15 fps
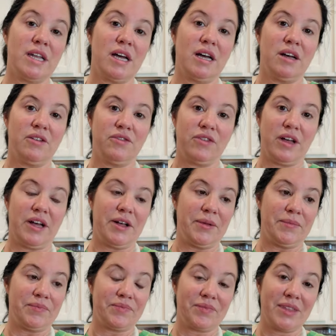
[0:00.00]
of
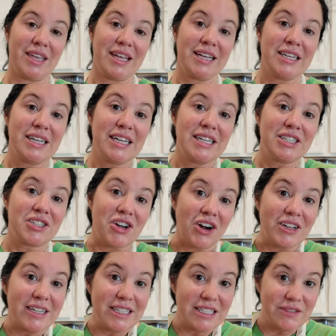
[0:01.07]

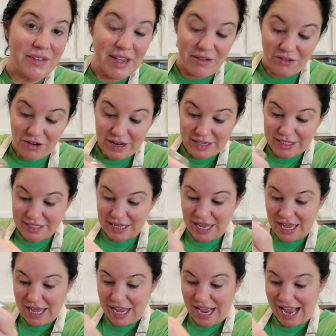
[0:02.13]
Scarlett's favorites
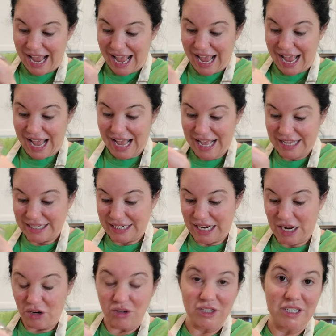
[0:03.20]
and
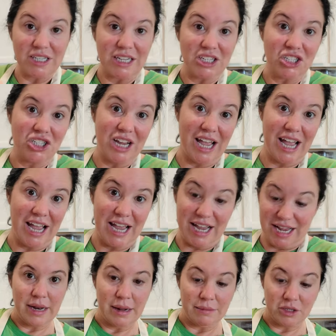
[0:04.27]
our son Che.
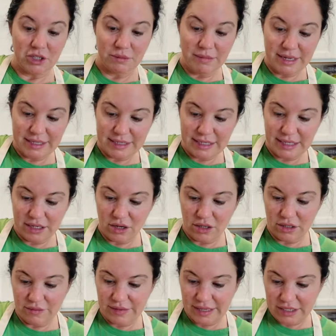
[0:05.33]
I'm just mixing
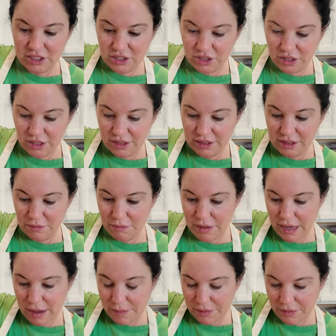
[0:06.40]
all of that salt and
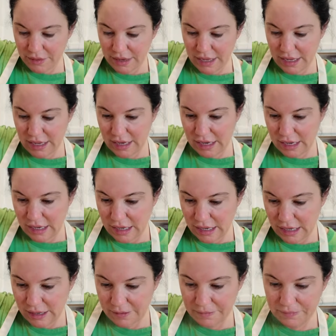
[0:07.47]
pepper in, and
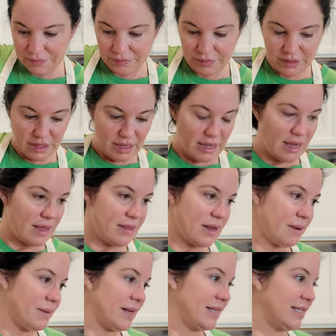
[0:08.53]
then
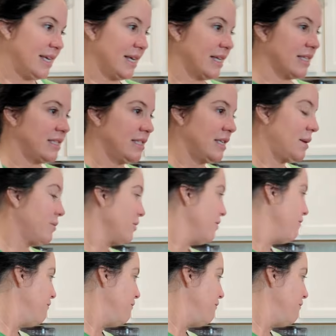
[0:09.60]
I'm going to take a separate